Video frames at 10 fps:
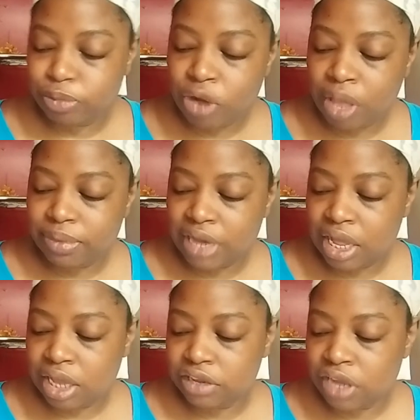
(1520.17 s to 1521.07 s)
Prompt
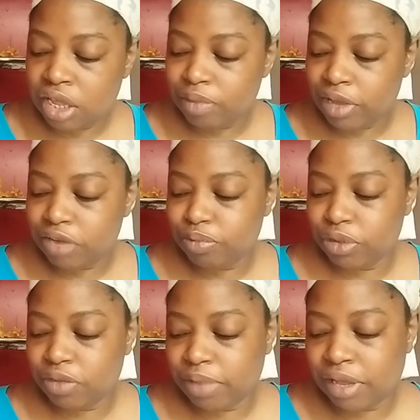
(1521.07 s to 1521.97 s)
9. Talk about a
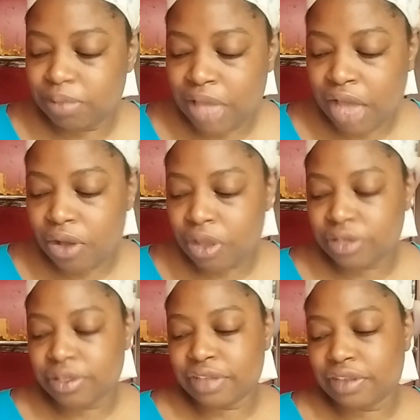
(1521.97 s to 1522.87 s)
book by a black
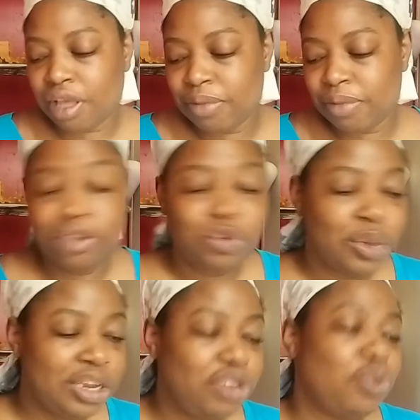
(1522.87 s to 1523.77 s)
author that's coming in
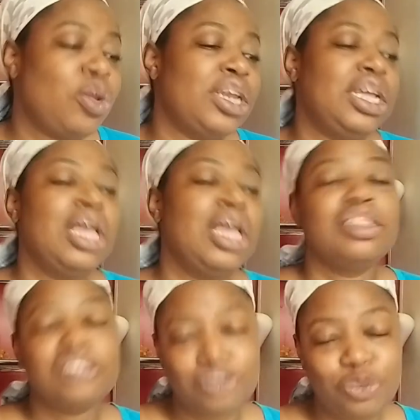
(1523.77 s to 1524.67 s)
2020.
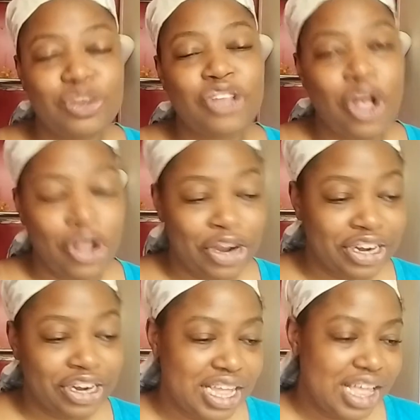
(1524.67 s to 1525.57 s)
This was
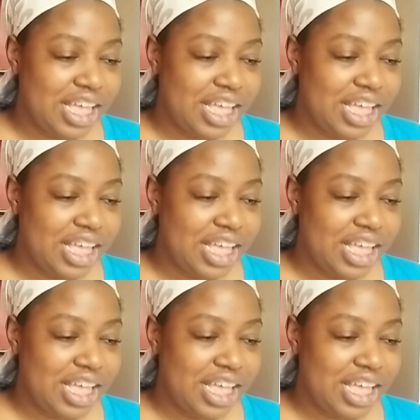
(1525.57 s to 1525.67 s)
hard.